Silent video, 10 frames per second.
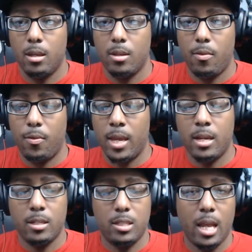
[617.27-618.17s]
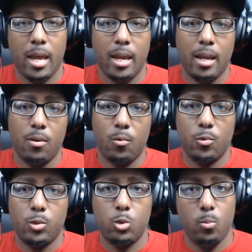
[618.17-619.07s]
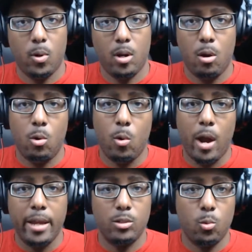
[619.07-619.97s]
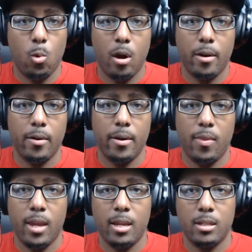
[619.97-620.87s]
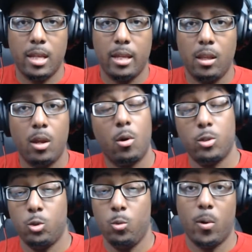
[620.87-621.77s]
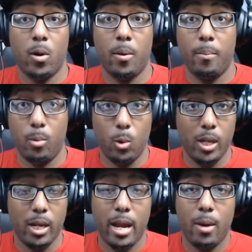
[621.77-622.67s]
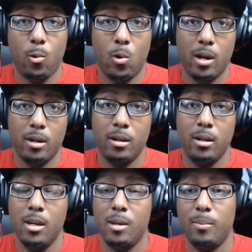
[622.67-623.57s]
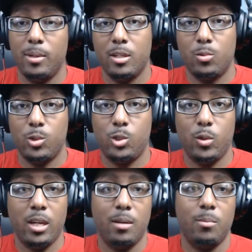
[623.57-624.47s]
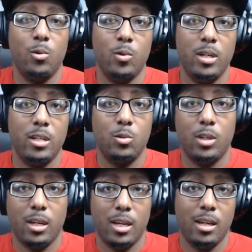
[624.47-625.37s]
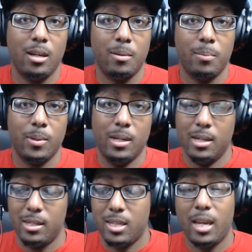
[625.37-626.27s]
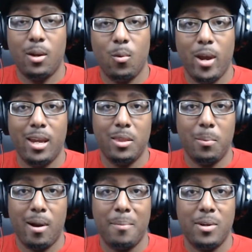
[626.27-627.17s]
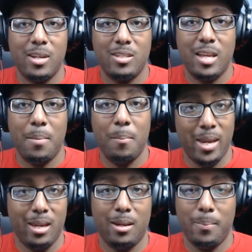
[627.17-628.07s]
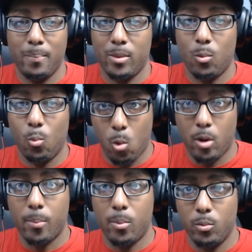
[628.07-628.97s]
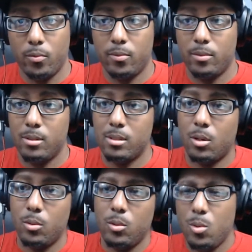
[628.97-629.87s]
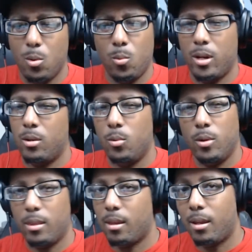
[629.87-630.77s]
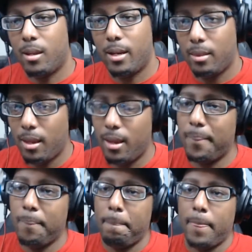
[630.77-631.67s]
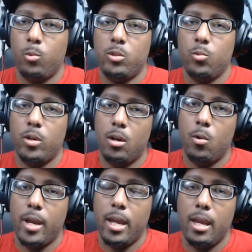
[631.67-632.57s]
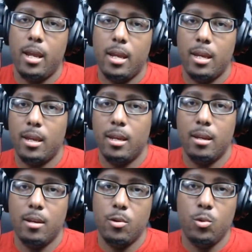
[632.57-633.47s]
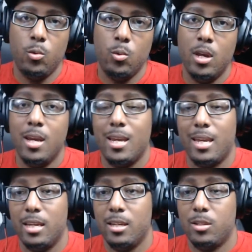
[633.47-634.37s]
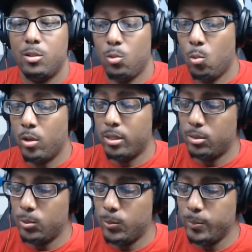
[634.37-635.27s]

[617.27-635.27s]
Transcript: things like super cold ice water and things like that, or super boiling hot water, because what you end up doing is you can end up taking away the properties that make it waterproof. So you don't want to do anything like that. What you want to go ahead and do is you want to,